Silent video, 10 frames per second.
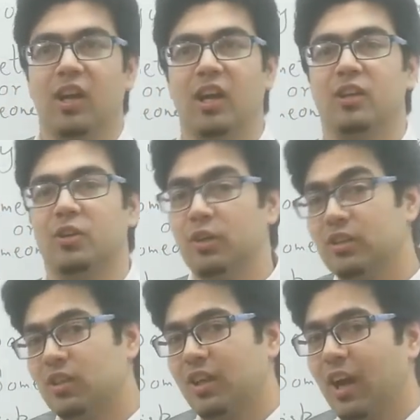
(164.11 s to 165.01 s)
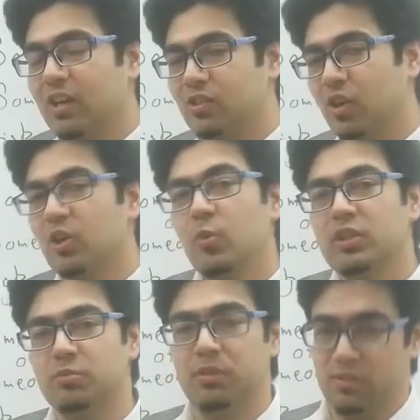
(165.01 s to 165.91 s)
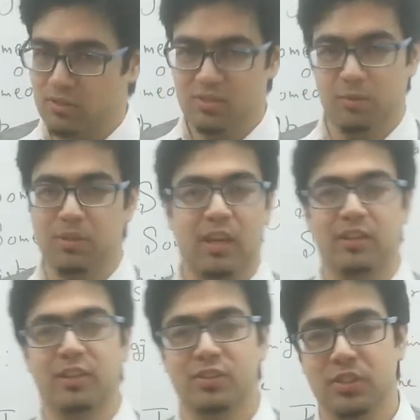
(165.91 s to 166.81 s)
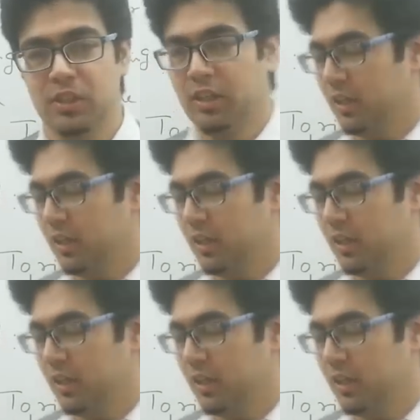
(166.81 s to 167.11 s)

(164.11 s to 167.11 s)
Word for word: I don't know, it's a cash cow investment, something like this.